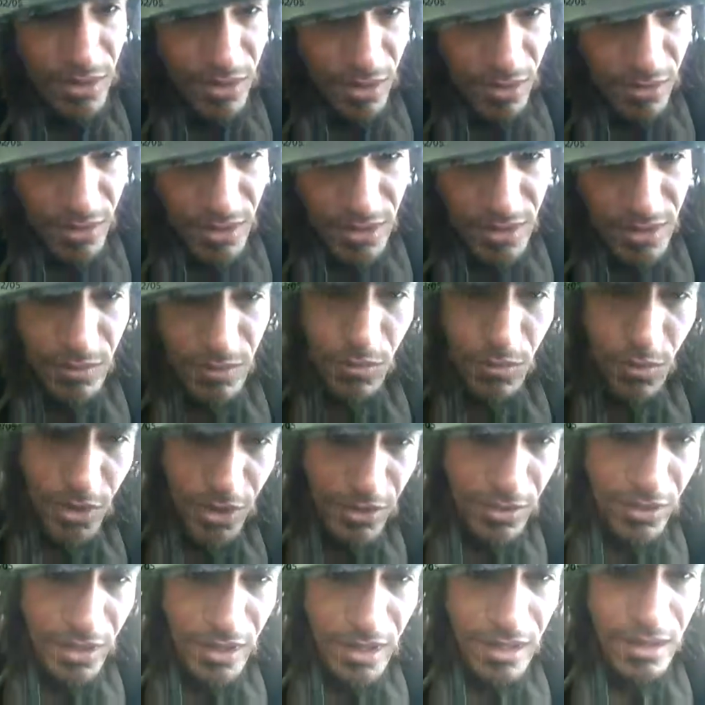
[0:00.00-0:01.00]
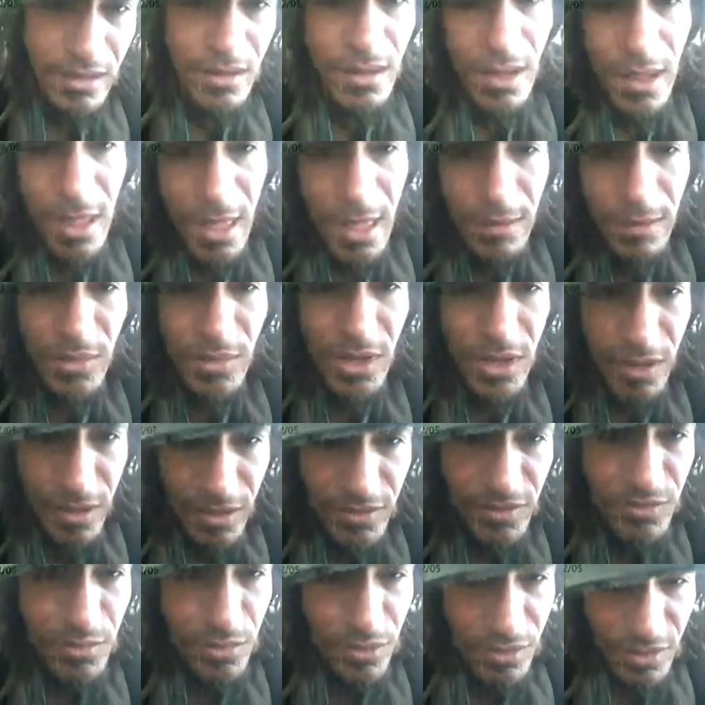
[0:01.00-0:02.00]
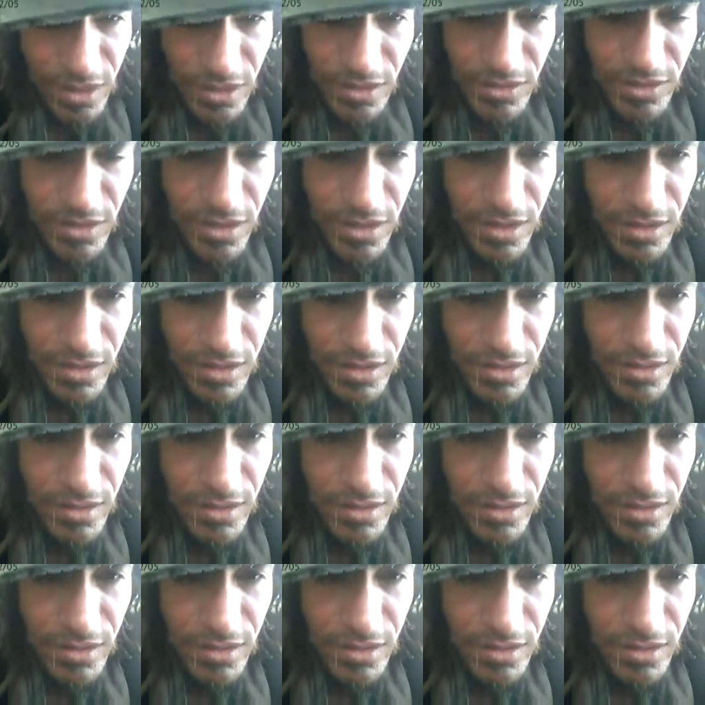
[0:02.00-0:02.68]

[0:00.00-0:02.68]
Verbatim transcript: retarded and weird looking because Perlita